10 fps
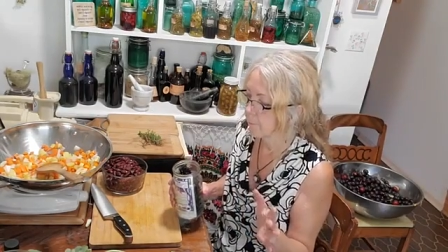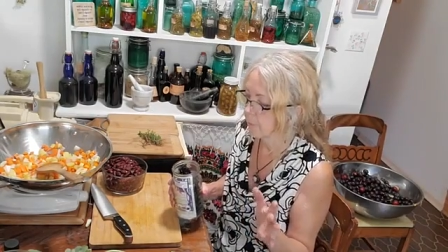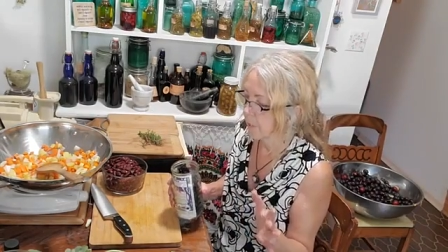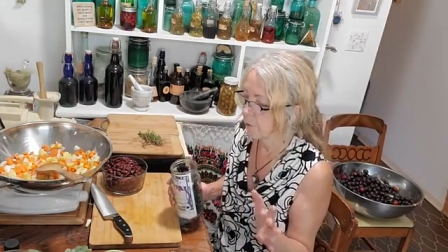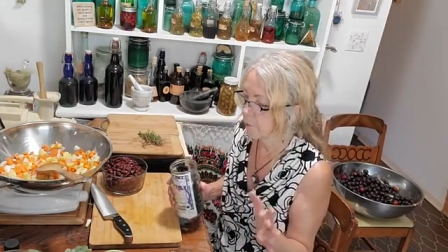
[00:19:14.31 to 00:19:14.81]

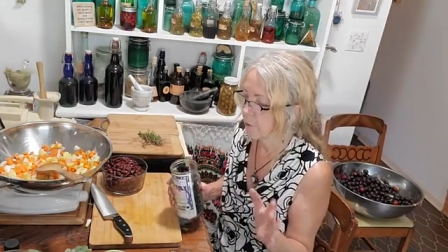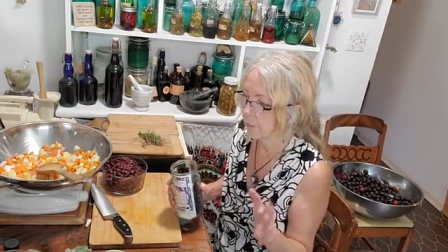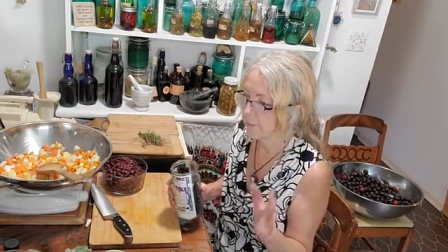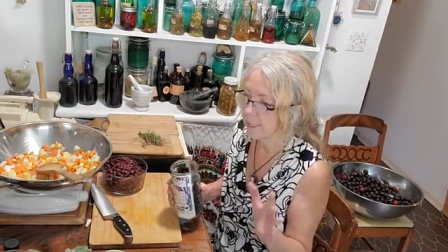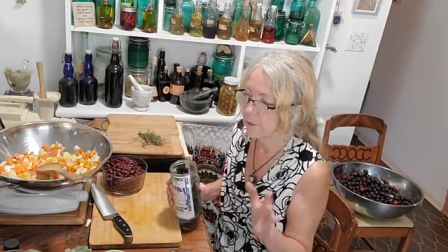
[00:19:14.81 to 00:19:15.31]
you know, not
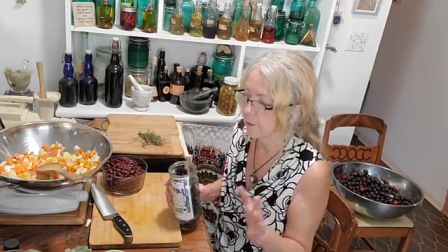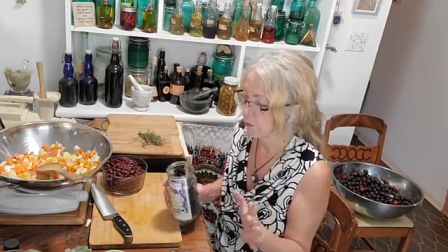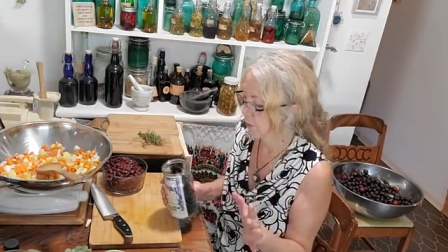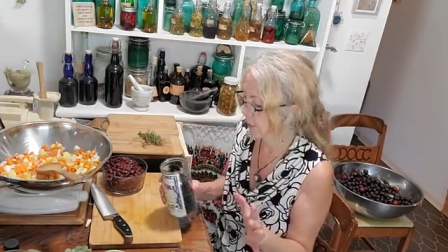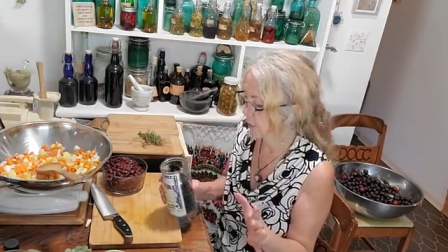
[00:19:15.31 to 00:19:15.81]
being so
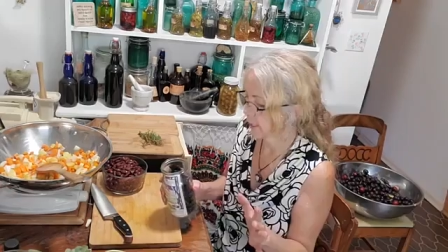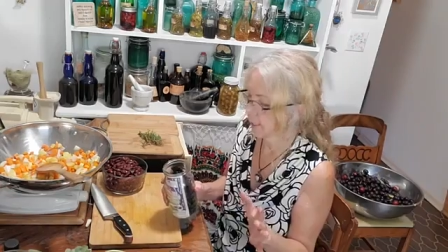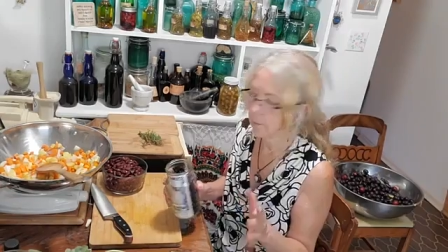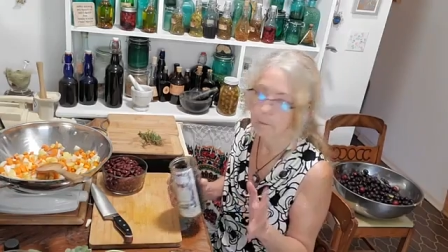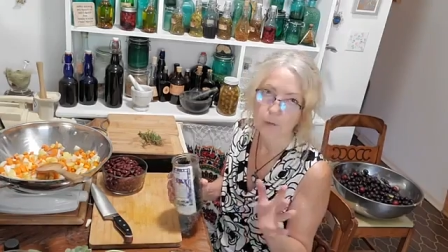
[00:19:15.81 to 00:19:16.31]
strictly
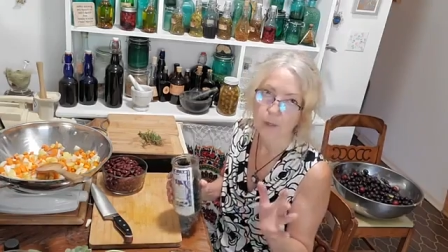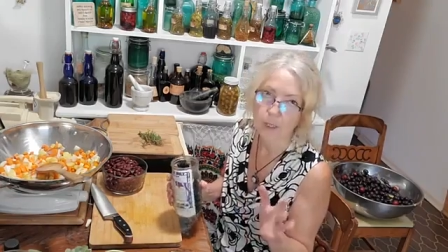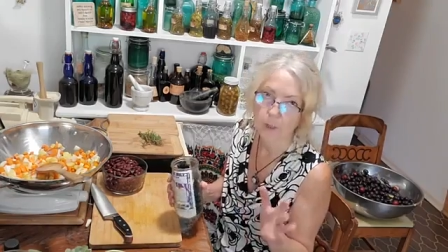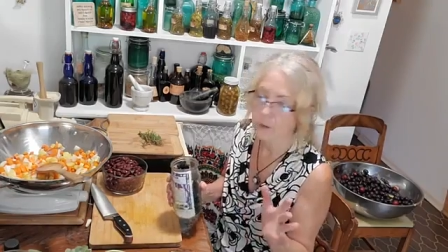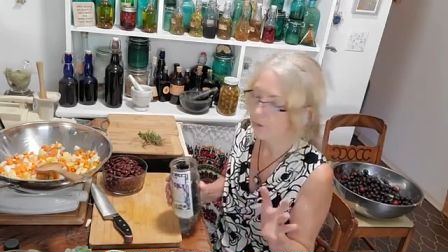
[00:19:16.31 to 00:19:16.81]
perfectly
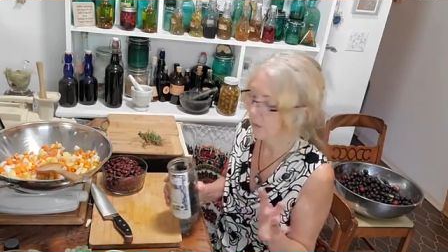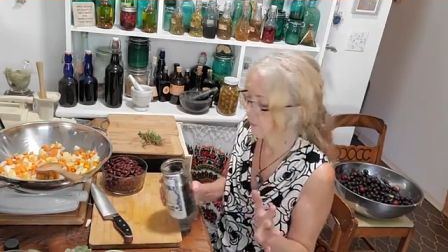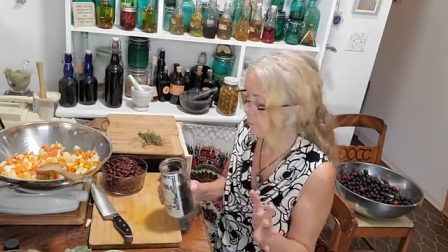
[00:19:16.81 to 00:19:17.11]
perfect.